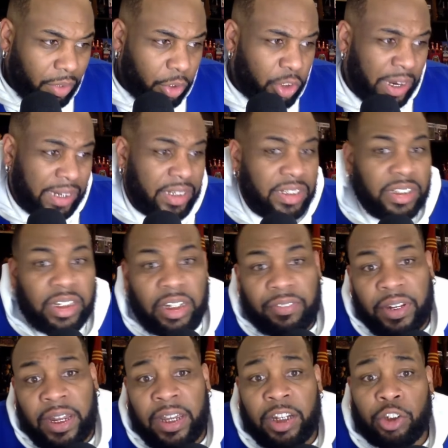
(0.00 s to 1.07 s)
You got the
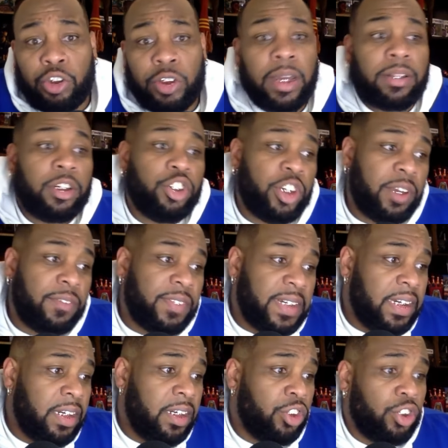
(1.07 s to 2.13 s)
Stephen A's, you got the Jeff
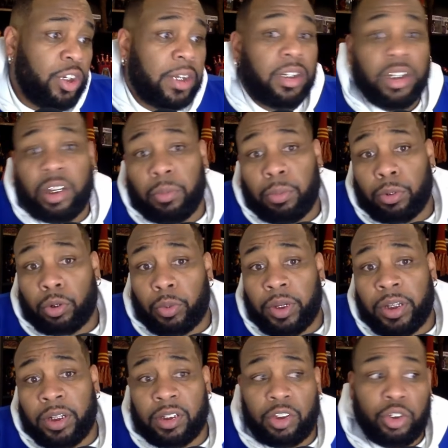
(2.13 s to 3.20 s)
Teagues, you got the Gilbert
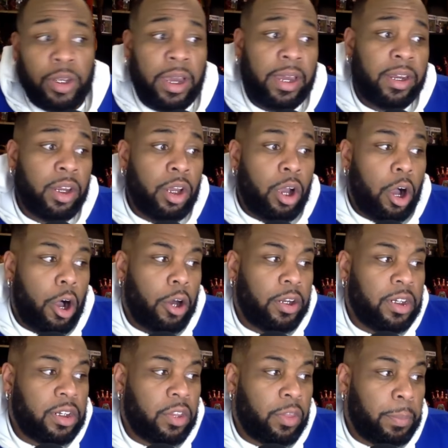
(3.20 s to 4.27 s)
Arenas, you got all
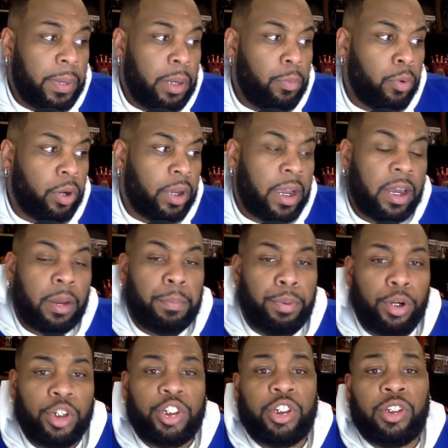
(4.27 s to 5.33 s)
these other people that kind of
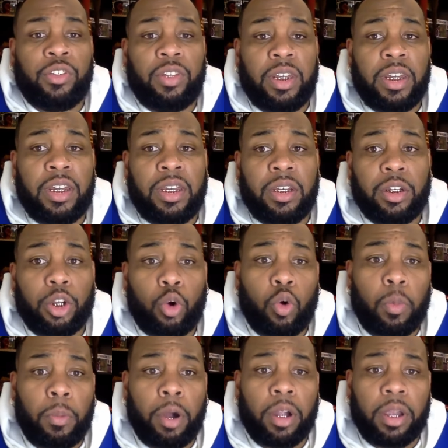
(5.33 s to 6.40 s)
pushing the lower
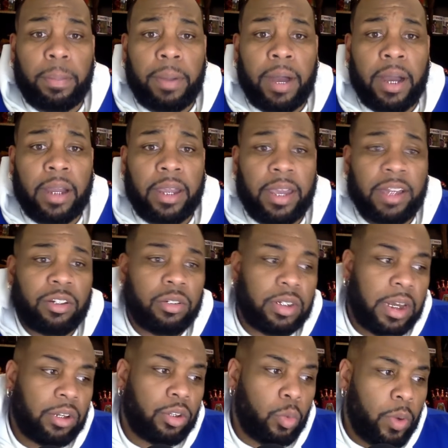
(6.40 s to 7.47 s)
market podcasters
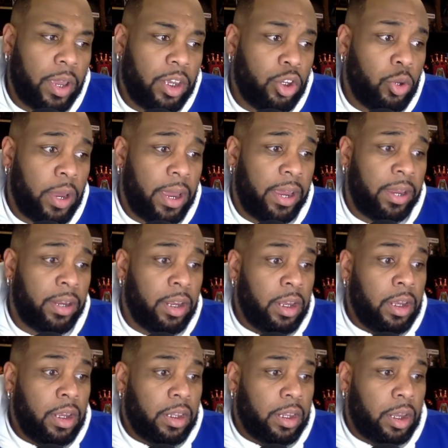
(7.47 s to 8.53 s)
out the way. You had
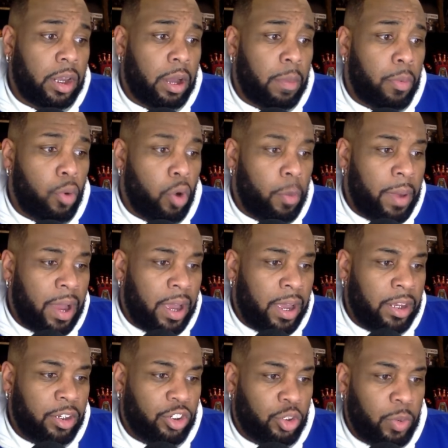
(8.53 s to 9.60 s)
the uh, Poor
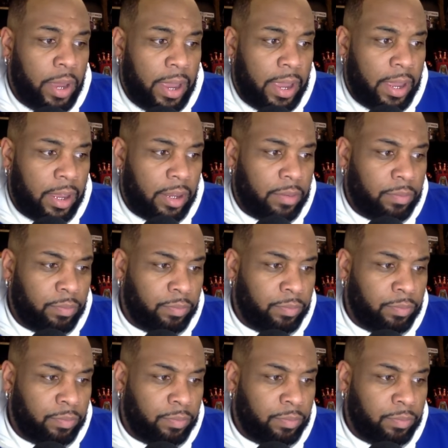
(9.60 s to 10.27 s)
Minds, you had